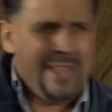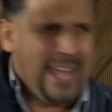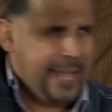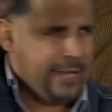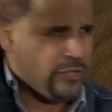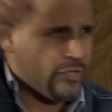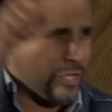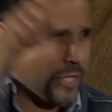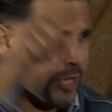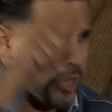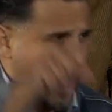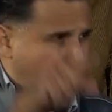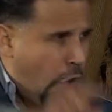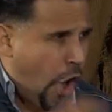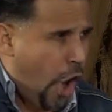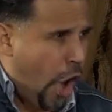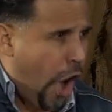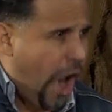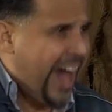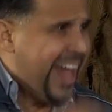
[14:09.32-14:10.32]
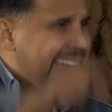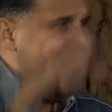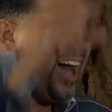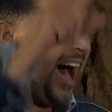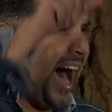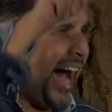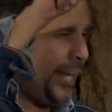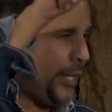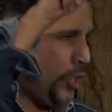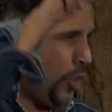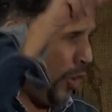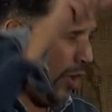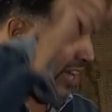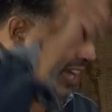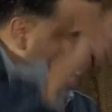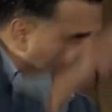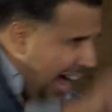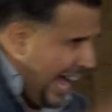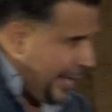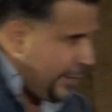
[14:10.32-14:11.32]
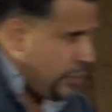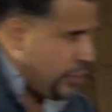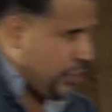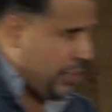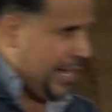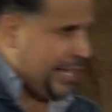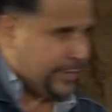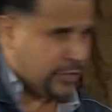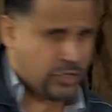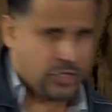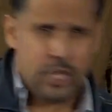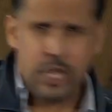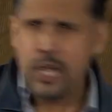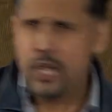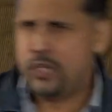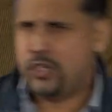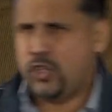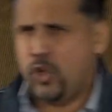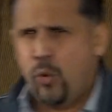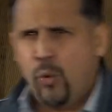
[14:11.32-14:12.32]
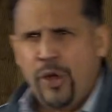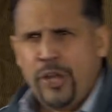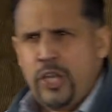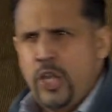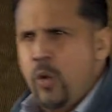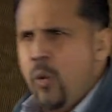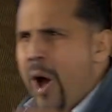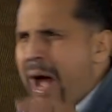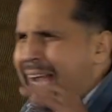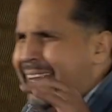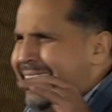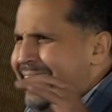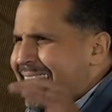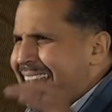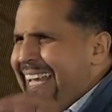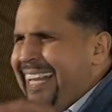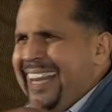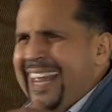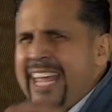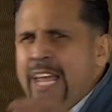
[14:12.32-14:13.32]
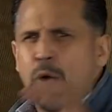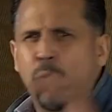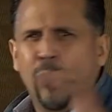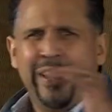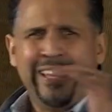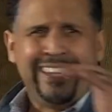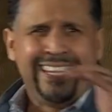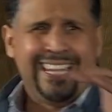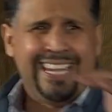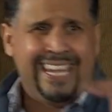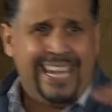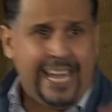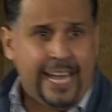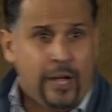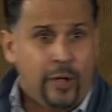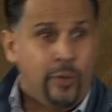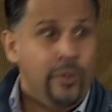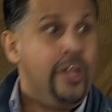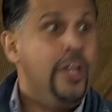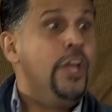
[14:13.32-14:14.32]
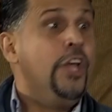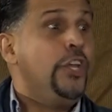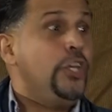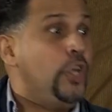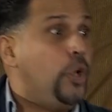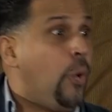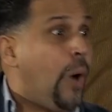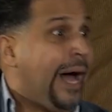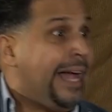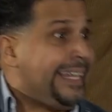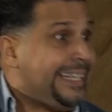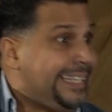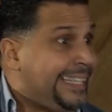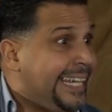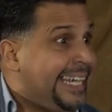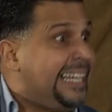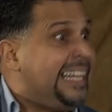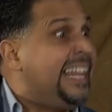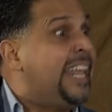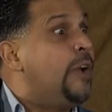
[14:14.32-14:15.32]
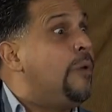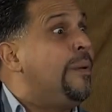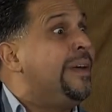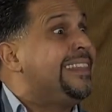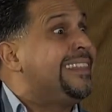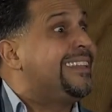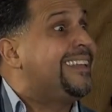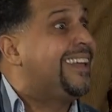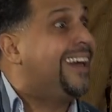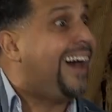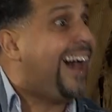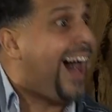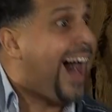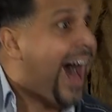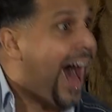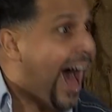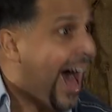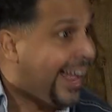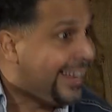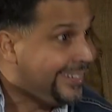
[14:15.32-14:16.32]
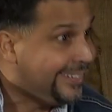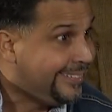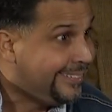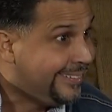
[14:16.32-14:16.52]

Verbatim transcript: his law on your conscience. So when you are dealing with guilt, you are dealing with God